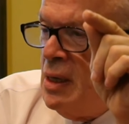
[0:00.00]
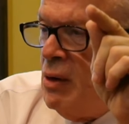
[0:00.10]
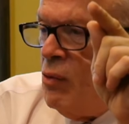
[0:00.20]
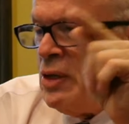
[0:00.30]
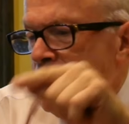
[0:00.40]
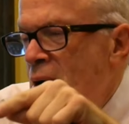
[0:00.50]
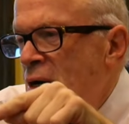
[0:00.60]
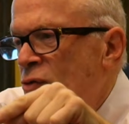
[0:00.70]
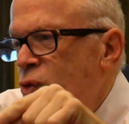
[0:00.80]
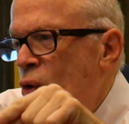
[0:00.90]
when they might
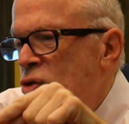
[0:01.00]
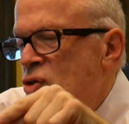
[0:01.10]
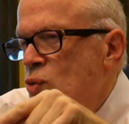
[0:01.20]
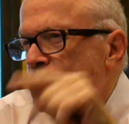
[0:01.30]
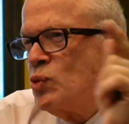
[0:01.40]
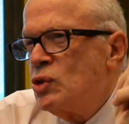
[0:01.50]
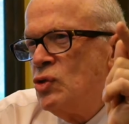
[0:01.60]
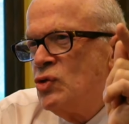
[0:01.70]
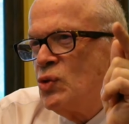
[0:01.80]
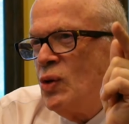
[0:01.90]
have lost or was
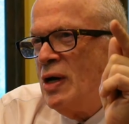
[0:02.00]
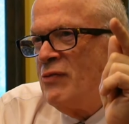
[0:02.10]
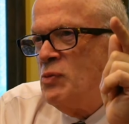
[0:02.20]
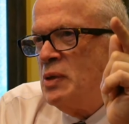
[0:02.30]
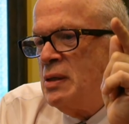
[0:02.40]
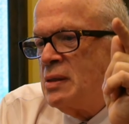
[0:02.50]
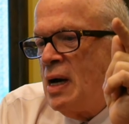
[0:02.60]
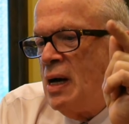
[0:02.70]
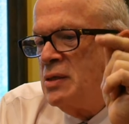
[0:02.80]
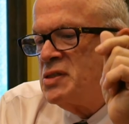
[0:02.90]
reduced to
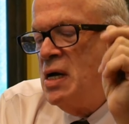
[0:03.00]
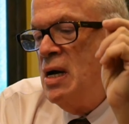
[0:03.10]
$500,000.